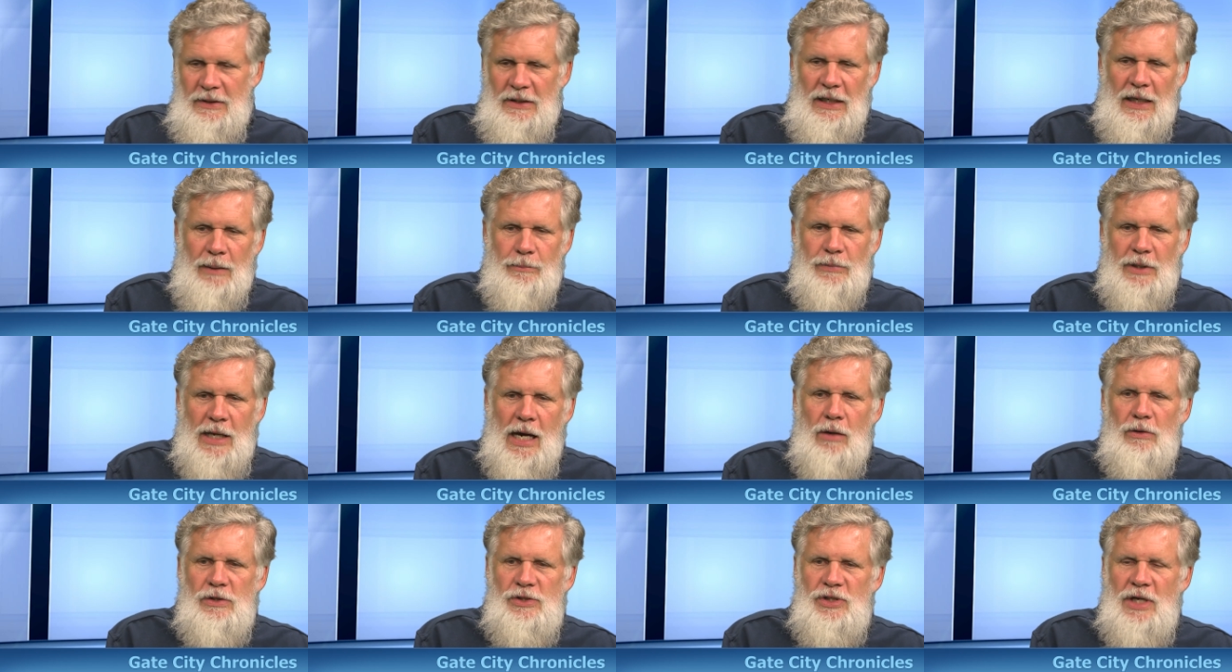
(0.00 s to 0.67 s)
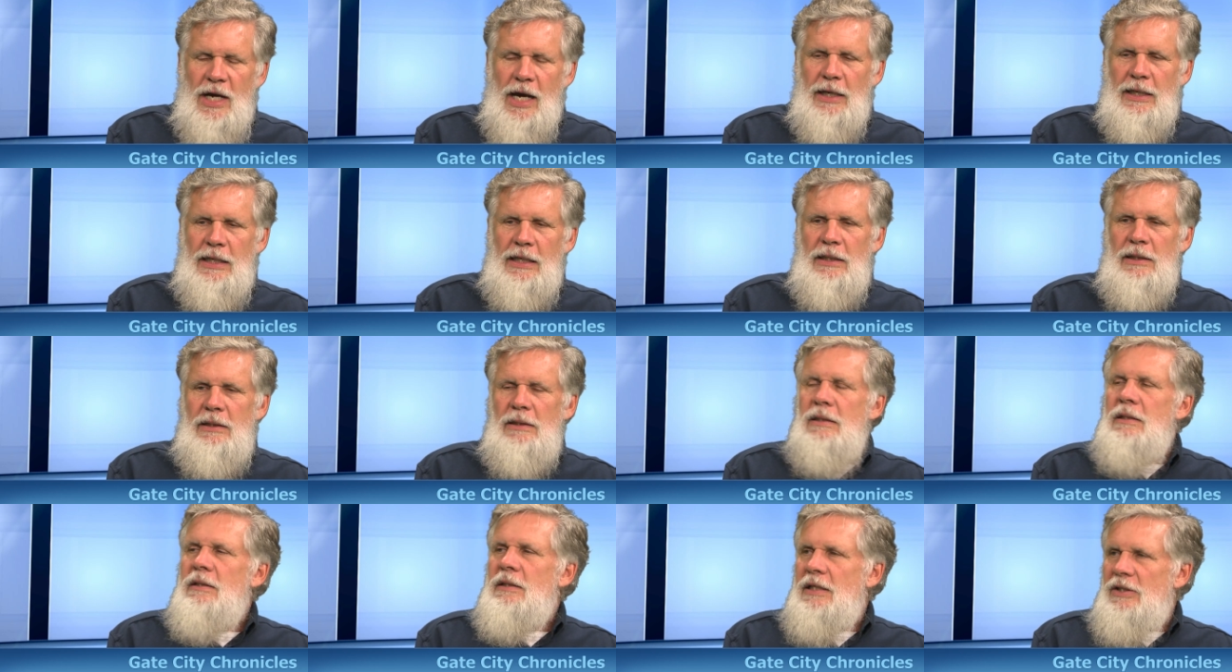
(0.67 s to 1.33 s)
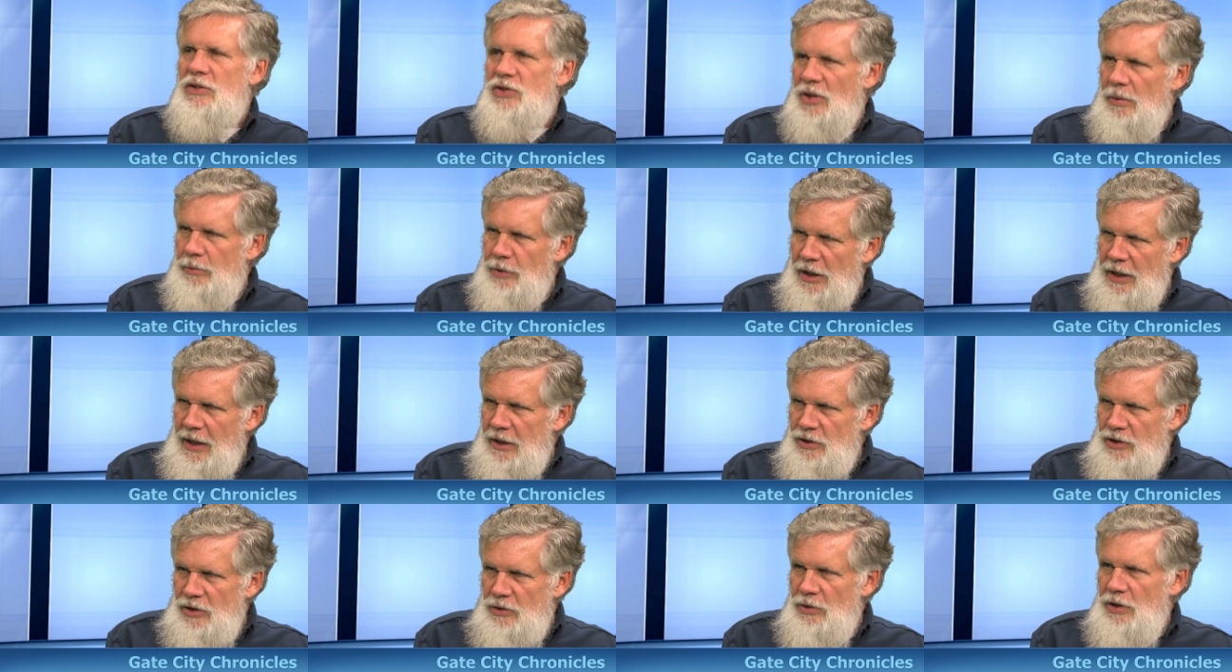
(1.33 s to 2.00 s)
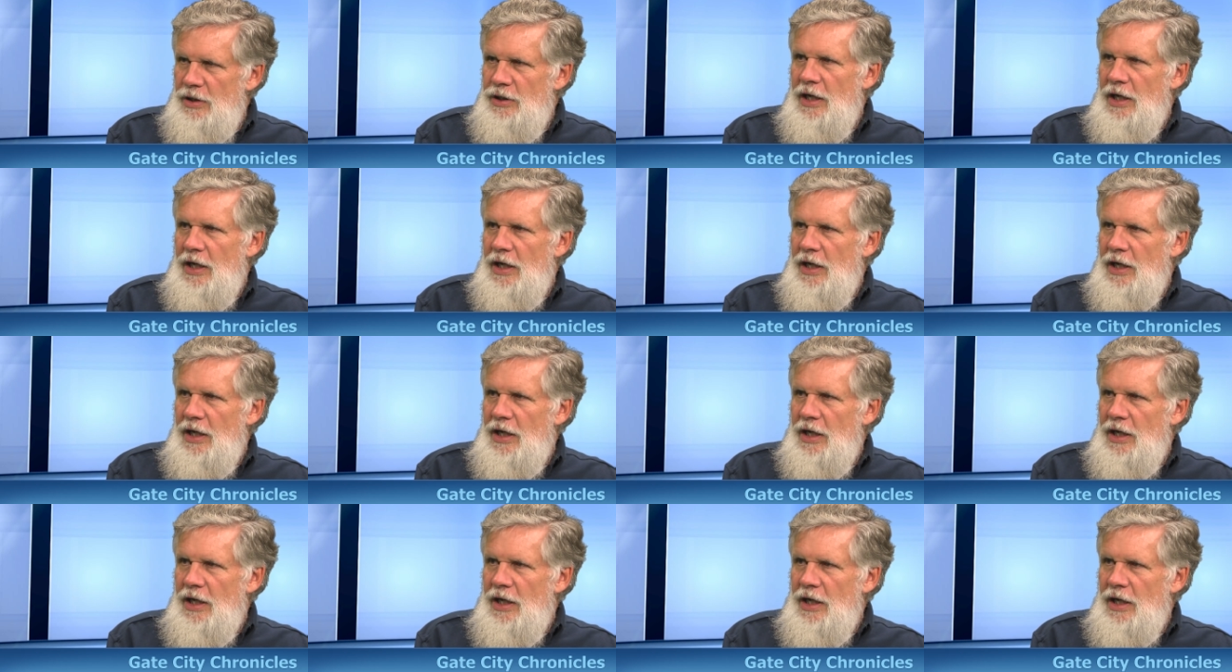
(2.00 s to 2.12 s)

Kawasaki did some of that too.